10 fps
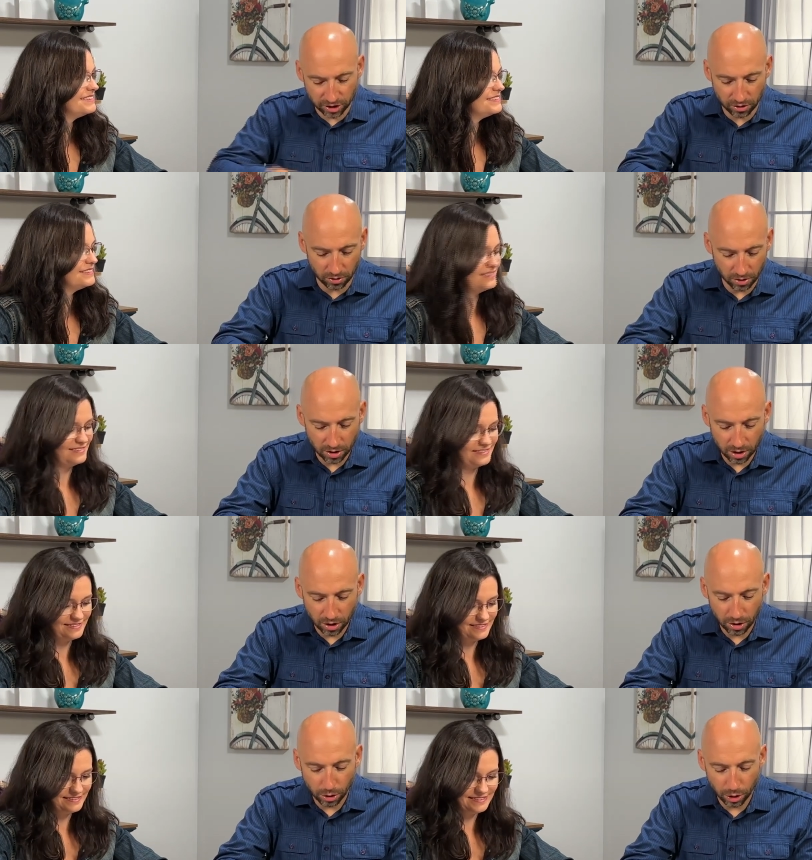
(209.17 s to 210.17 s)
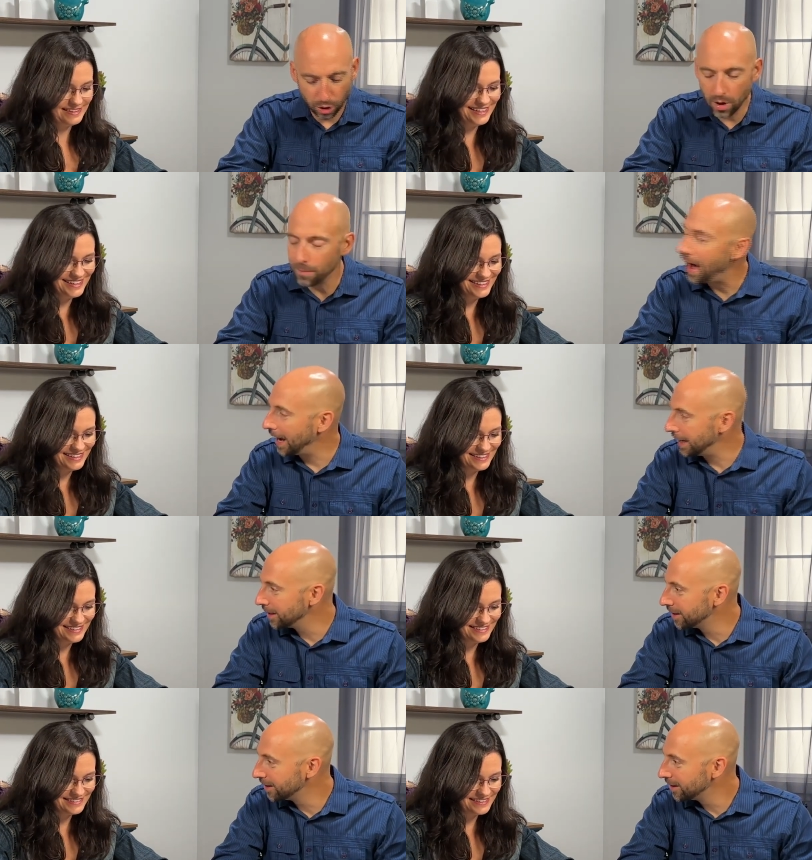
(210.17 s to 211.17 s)
Speaker 1: to, who am I?
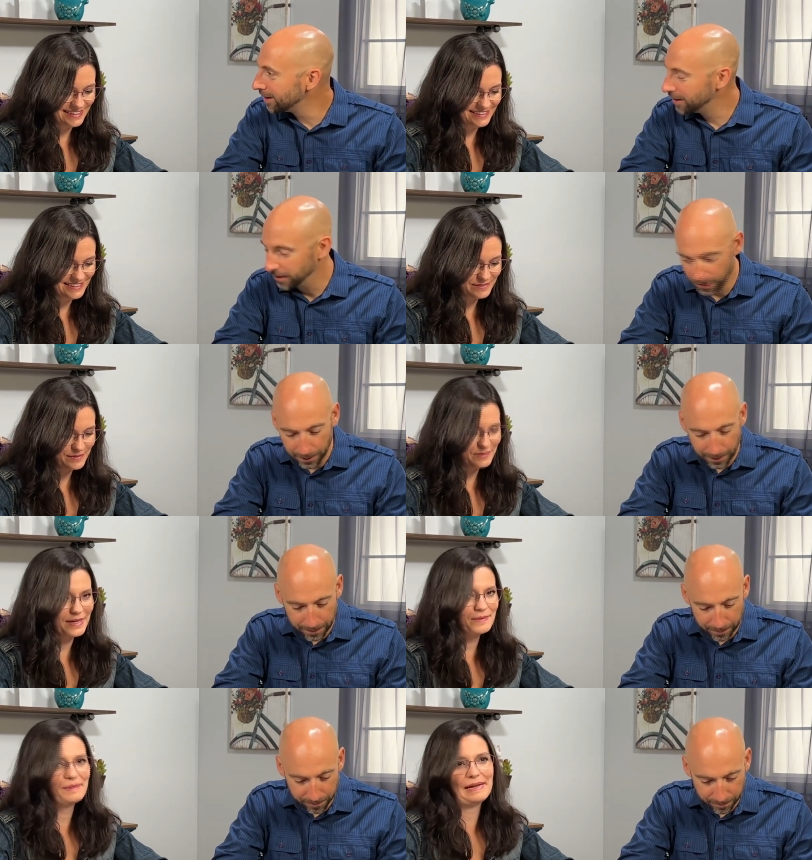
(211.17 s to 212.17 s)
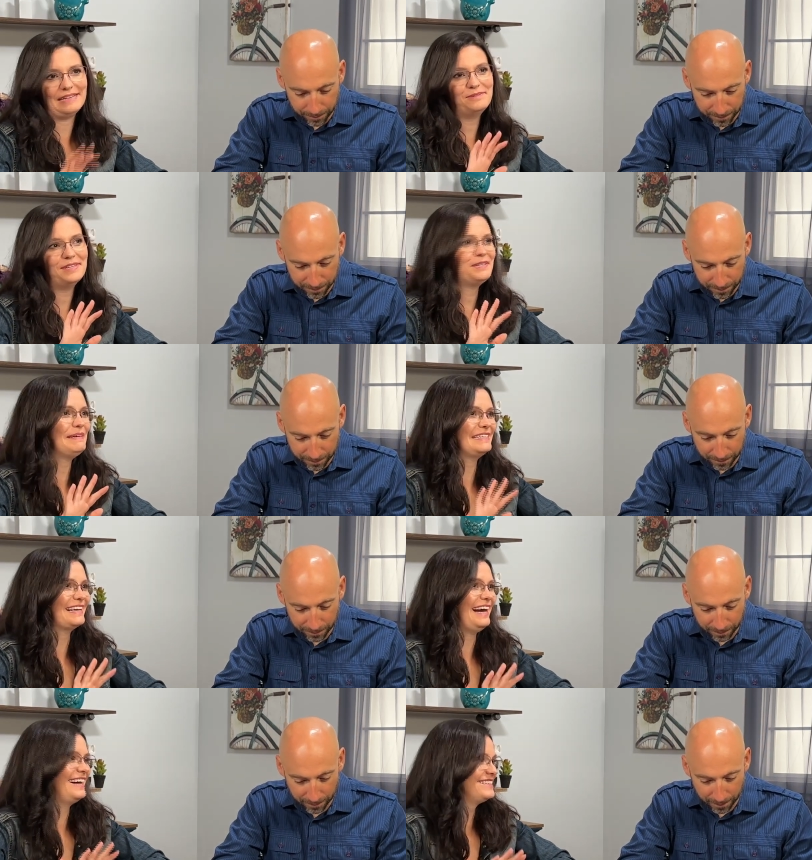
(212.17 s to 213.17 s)
Speaker 2: Yeah, wait, wait, wait. What do you mean,
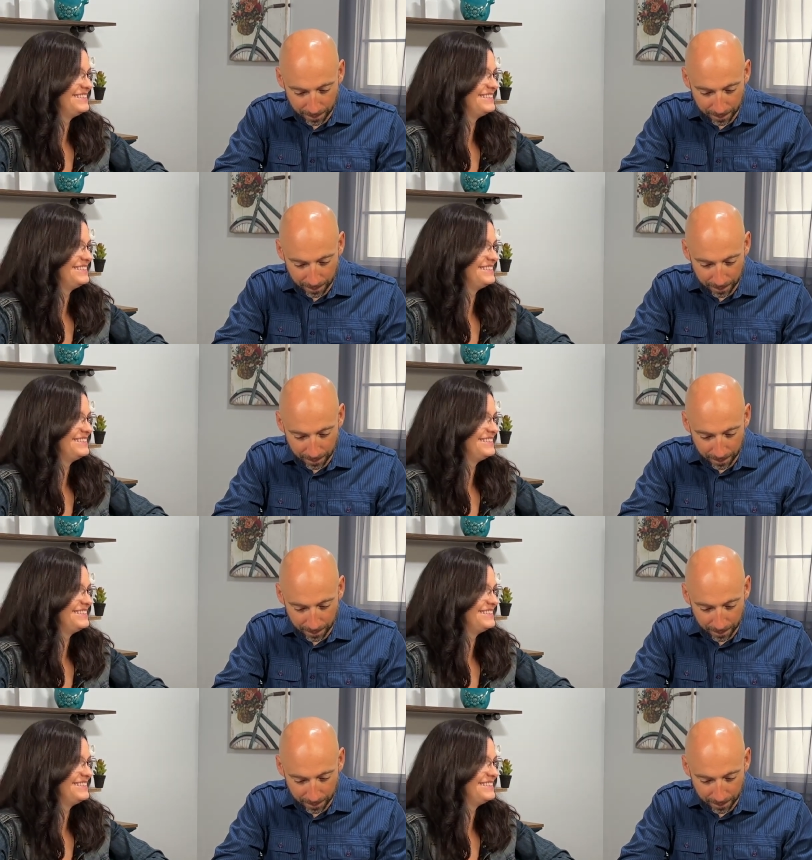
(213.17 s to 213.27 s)
God?